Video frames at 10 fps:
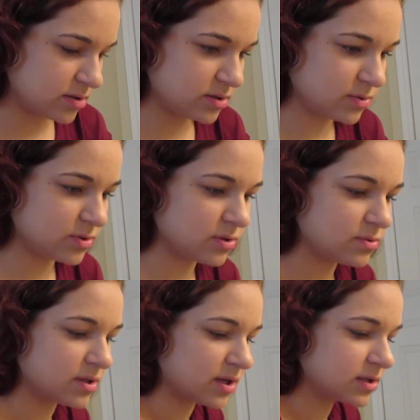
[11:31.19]
do two
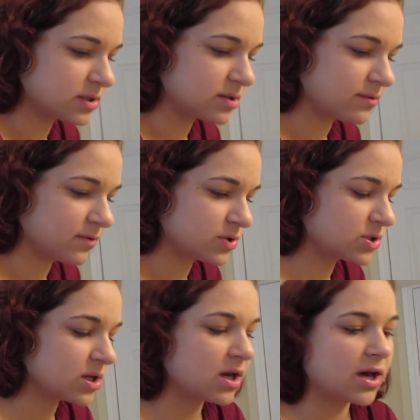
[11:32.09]
things.
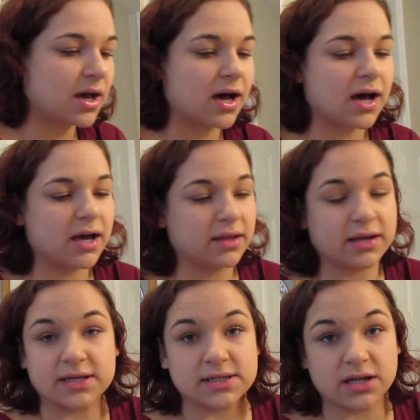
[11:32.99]
First, I,
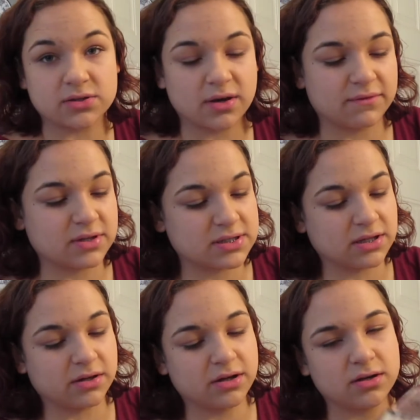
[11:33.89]
like I said, I don't have
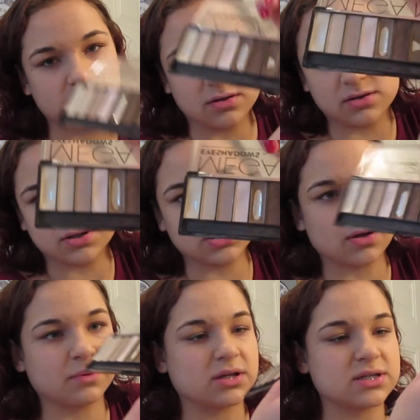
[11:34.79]
concealer, so
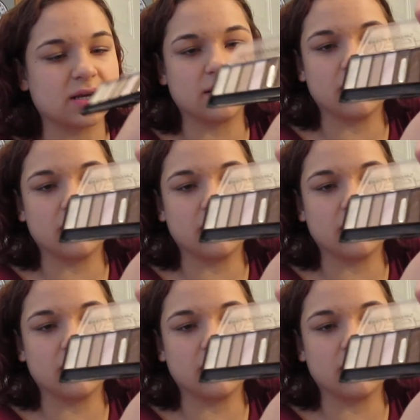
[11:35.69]
I'm going to take a